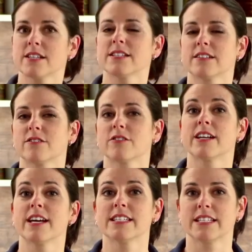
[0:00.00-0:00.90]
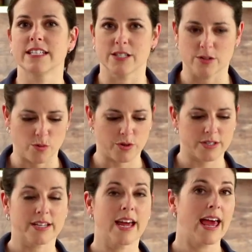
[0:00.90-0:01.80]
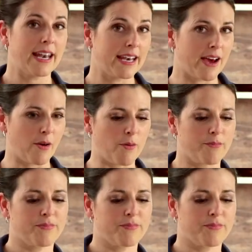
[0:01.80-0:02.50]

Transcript: until they're nicely soaked. Now,